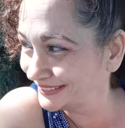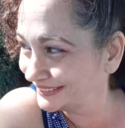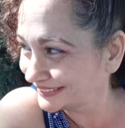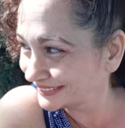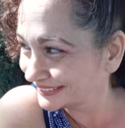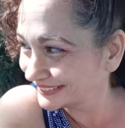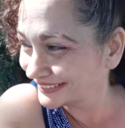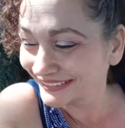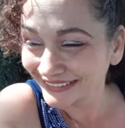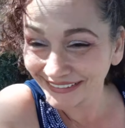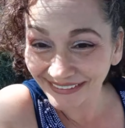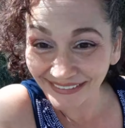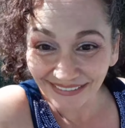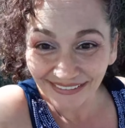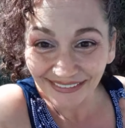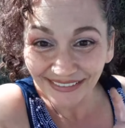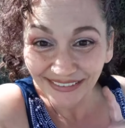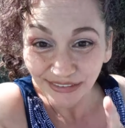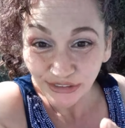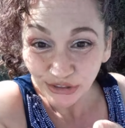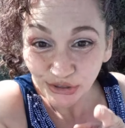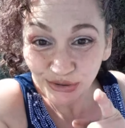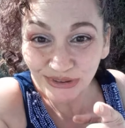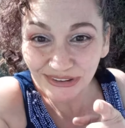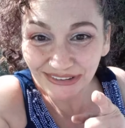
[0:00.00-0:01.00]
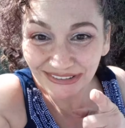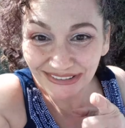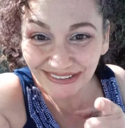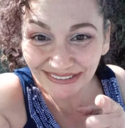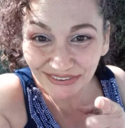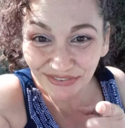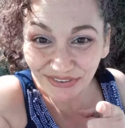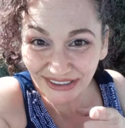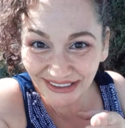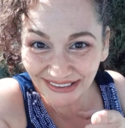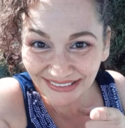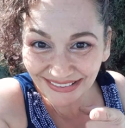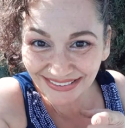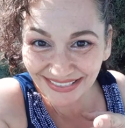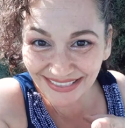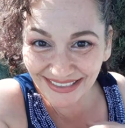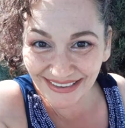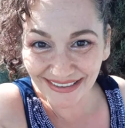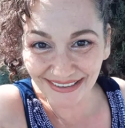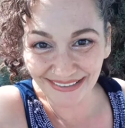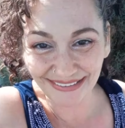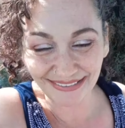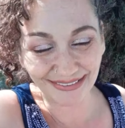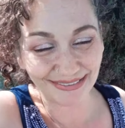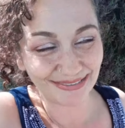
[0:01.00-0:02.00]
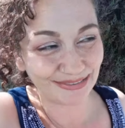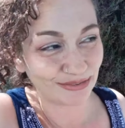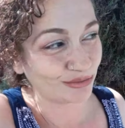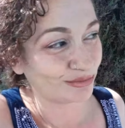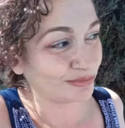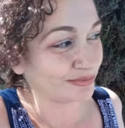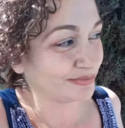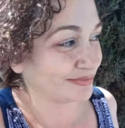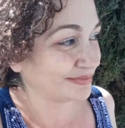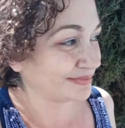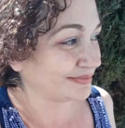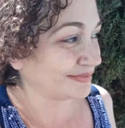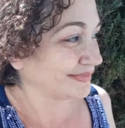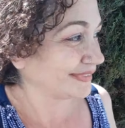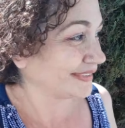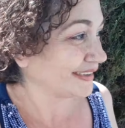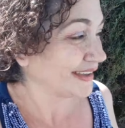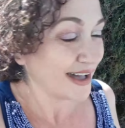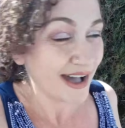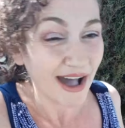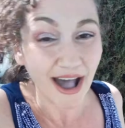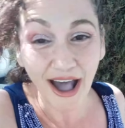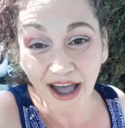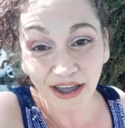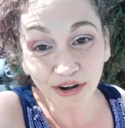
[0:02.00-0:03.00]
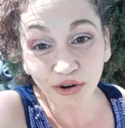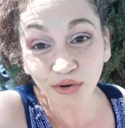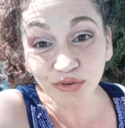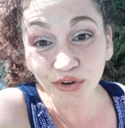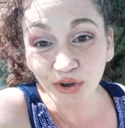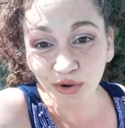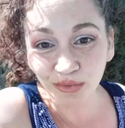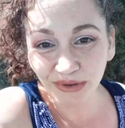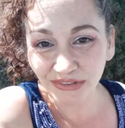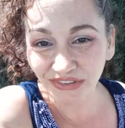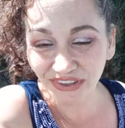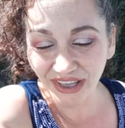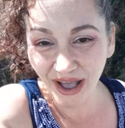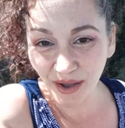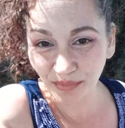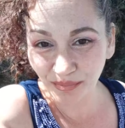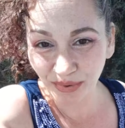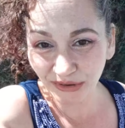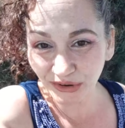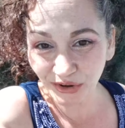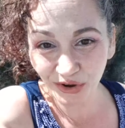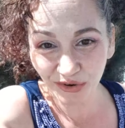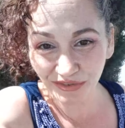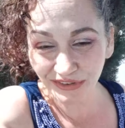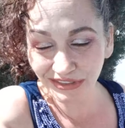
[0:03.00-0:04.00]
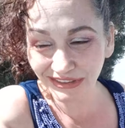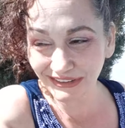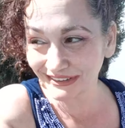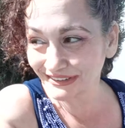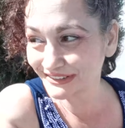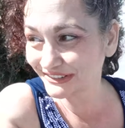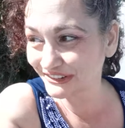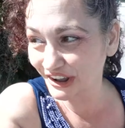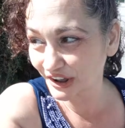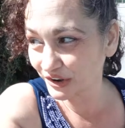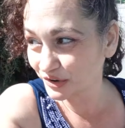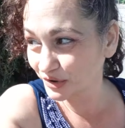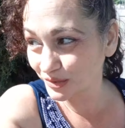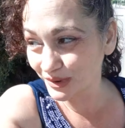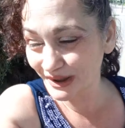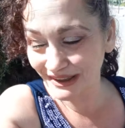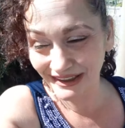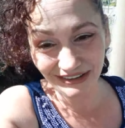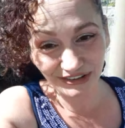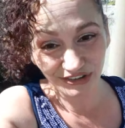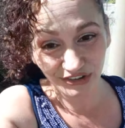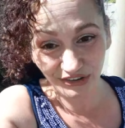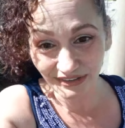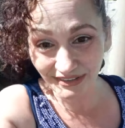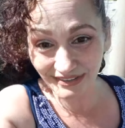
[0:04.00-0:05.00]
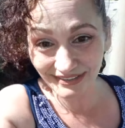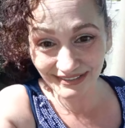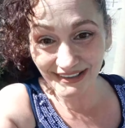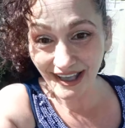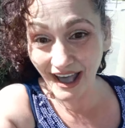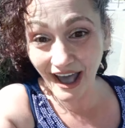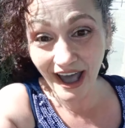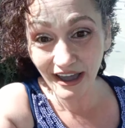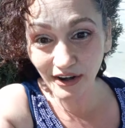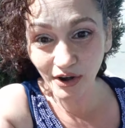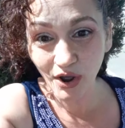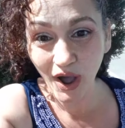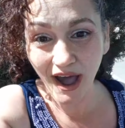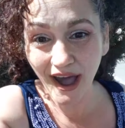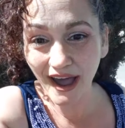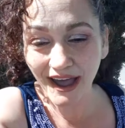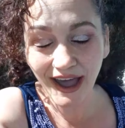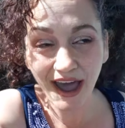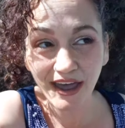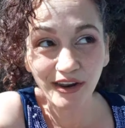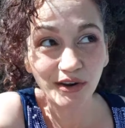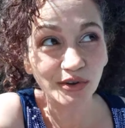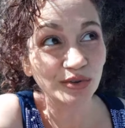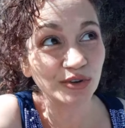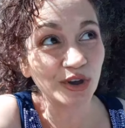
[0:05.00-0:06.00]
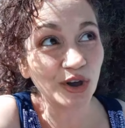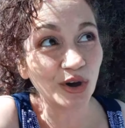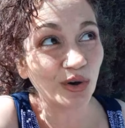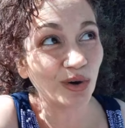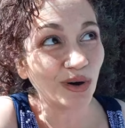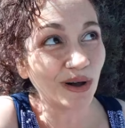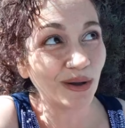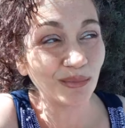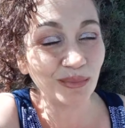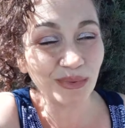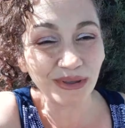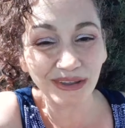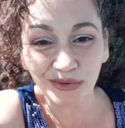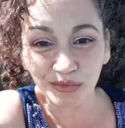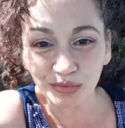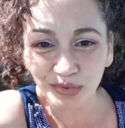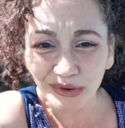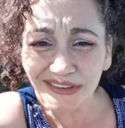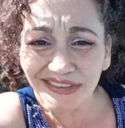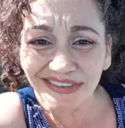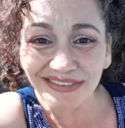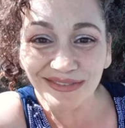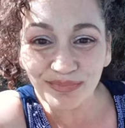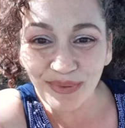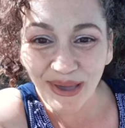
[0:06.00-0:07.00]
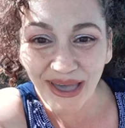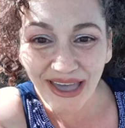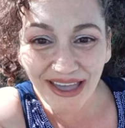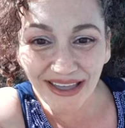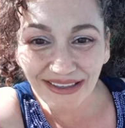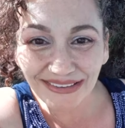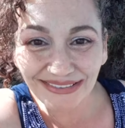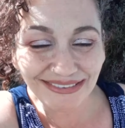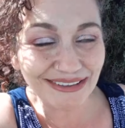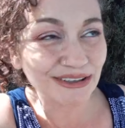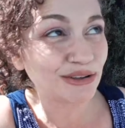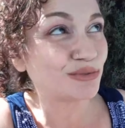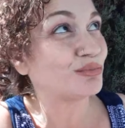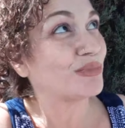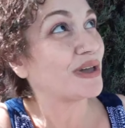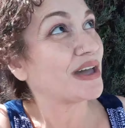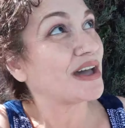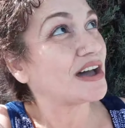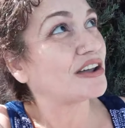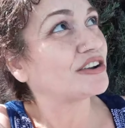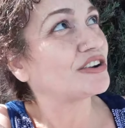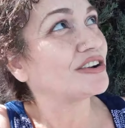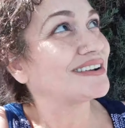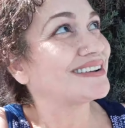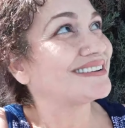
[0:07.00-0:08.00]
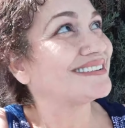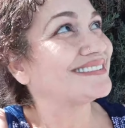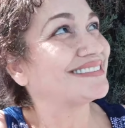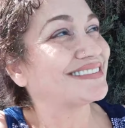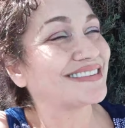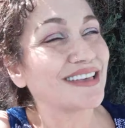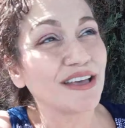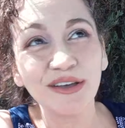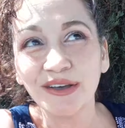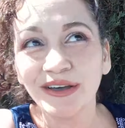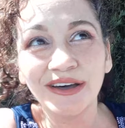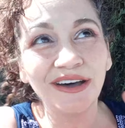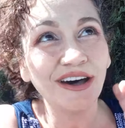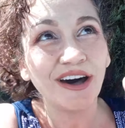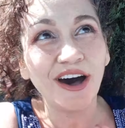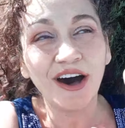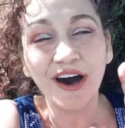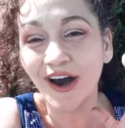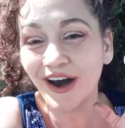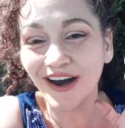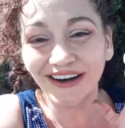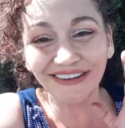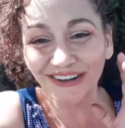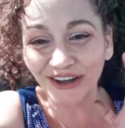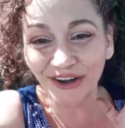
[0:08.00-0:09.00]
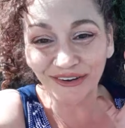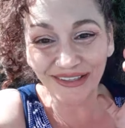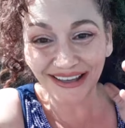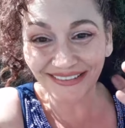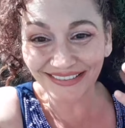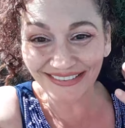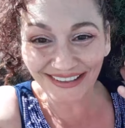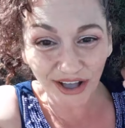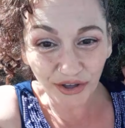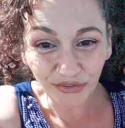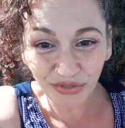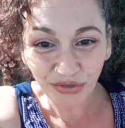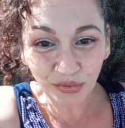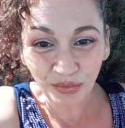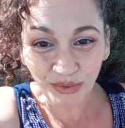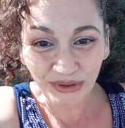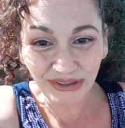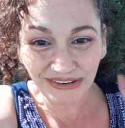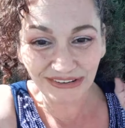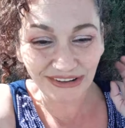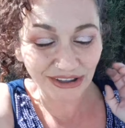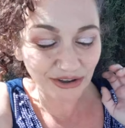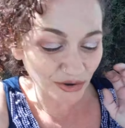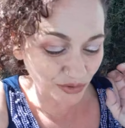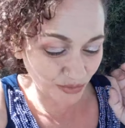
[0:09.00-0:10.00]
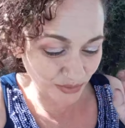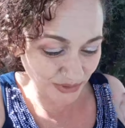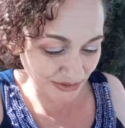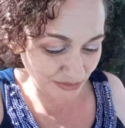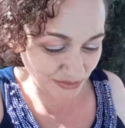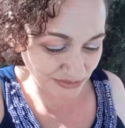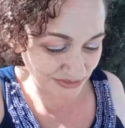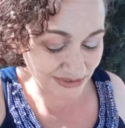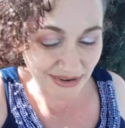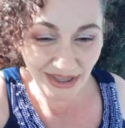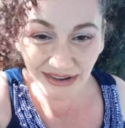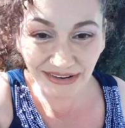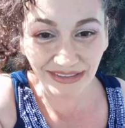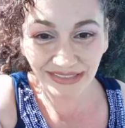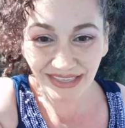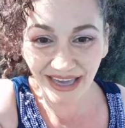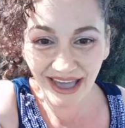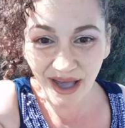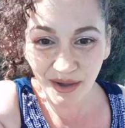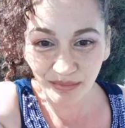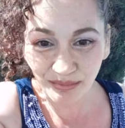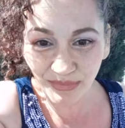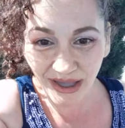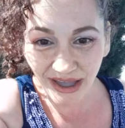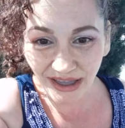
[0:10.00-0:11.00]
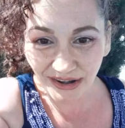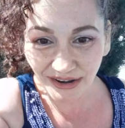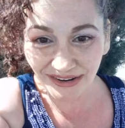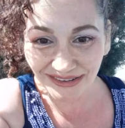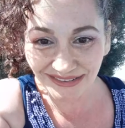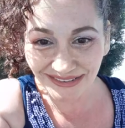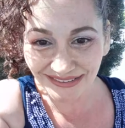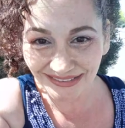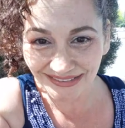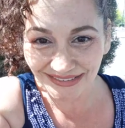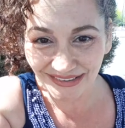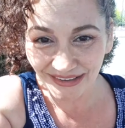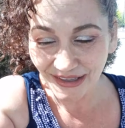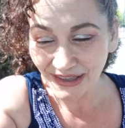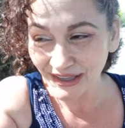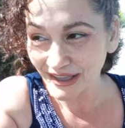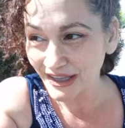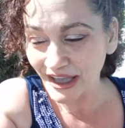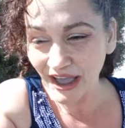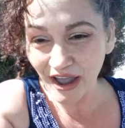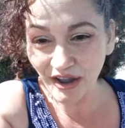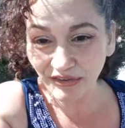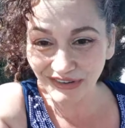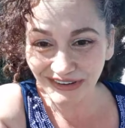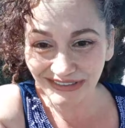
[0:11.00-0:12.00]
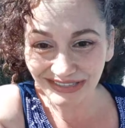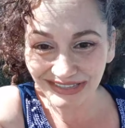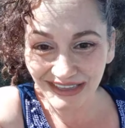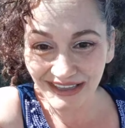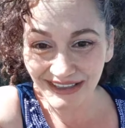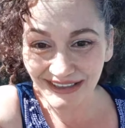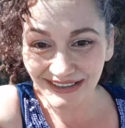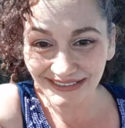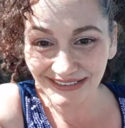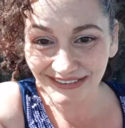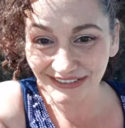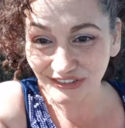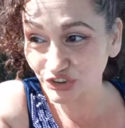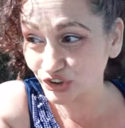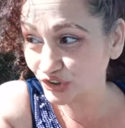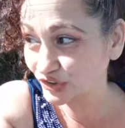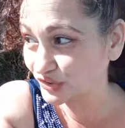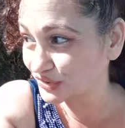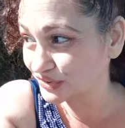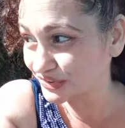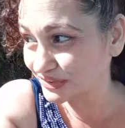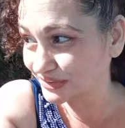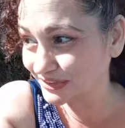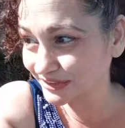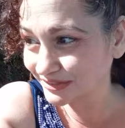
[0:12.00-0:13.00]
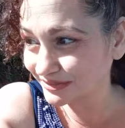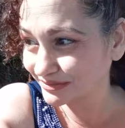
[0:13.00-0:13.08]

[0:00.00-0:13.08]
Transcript: you need to fix this. I don't know what's happened over these generations. I don't, I, I don't know. I mean, respect and manners. Oh, no, that's out the window. We, none of that matters. Everything is just